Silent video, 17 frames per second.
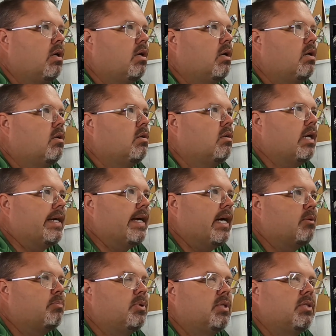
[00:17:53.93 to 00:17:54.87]
I
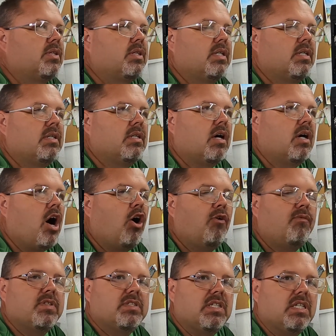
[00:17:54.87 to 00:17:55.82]
gotta put the
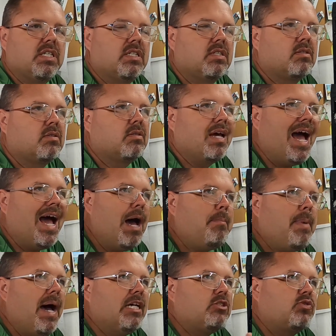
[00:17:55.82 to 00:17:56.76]
Office in. I
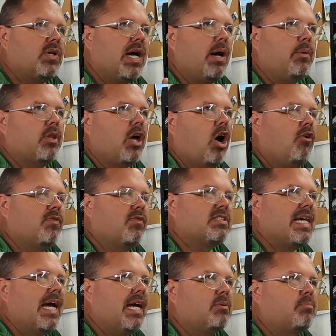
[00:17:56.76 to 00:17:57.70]
might try it with Office.
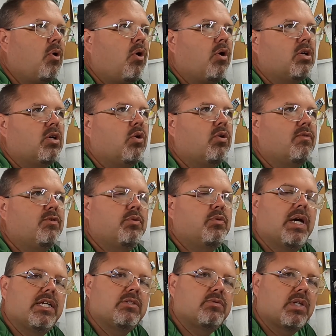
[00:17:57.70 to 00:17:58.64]
I could probably go a few
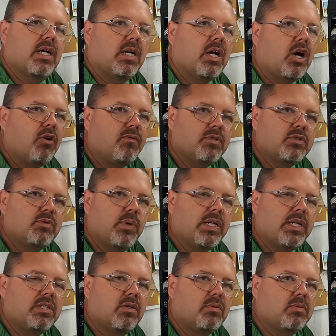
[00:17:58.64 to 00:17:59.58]
days without Office
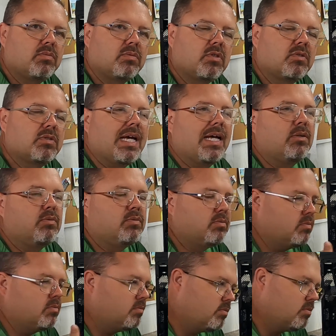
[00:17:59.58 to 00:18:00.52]
waiting on them, because I don't
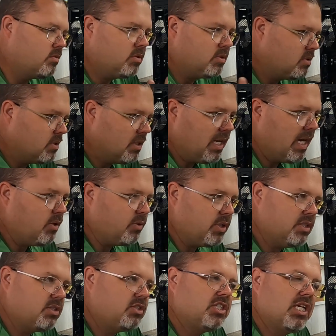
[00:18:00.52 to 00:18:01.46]

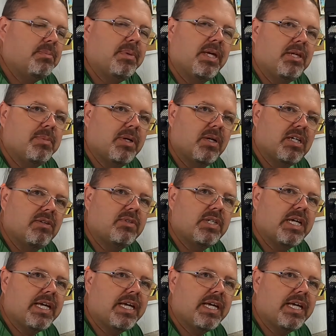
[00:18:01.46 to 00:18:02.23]
get to check my email every day.